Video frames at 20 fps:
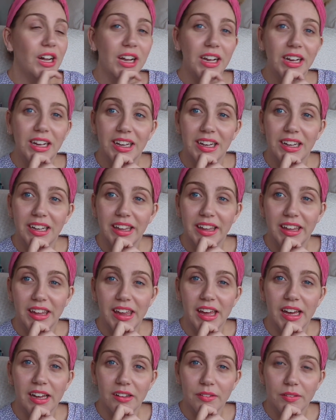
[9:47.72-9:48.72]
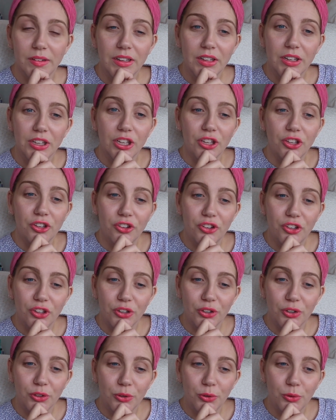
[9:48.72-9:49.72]
yeah,
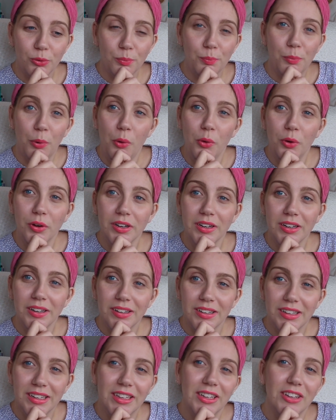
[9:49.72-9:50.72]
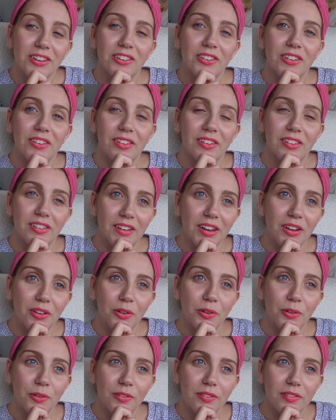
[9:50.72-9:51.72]
so porn is
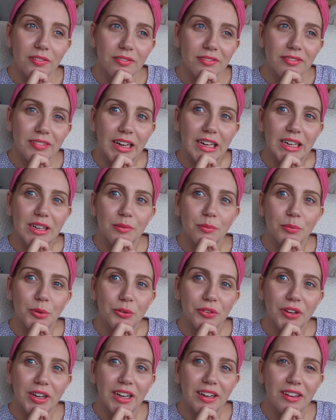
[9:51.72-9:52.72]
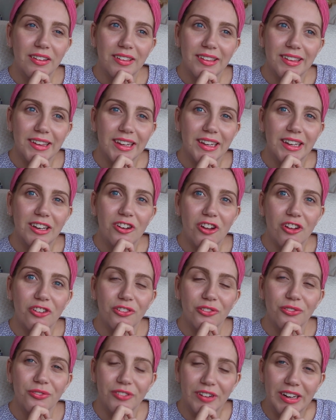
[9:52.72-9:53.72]
still like movies,
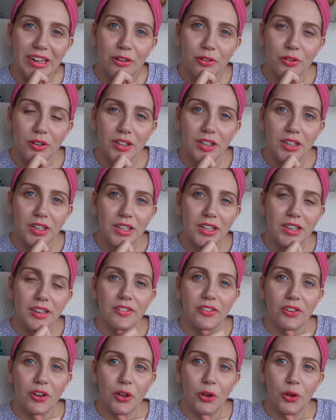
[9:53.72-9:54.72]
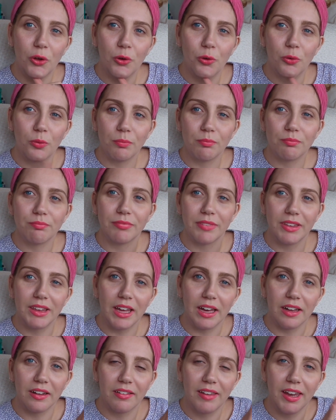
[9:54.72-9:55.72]
not real. So
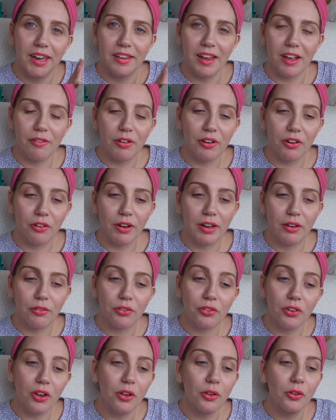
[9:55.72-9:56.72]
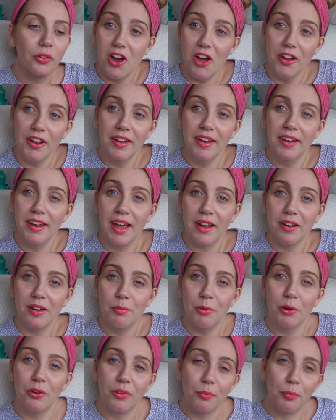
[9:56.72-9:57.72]
yeah, take that with a grain of salt. Other than that, the
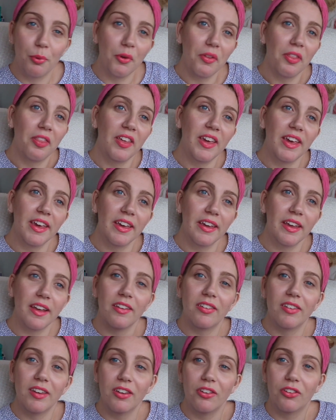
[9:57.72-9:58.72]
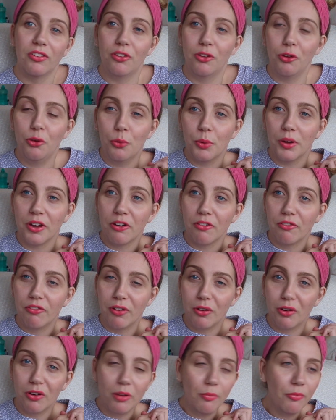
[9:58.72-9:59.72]
most important thing, I guess, is do what you
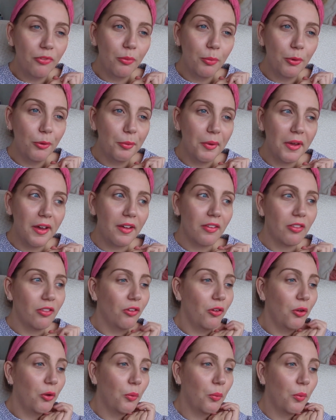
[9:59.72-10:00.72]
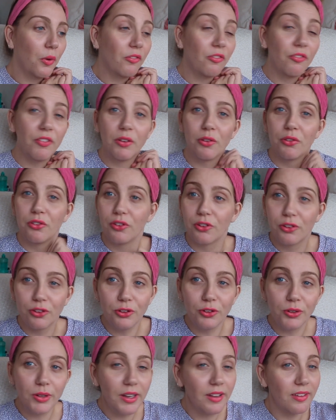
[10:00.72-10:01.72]
feel comfortable with, do what feels
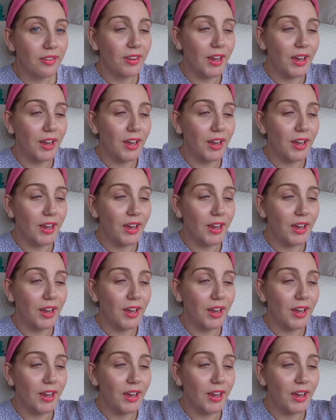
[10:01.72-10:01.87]
good,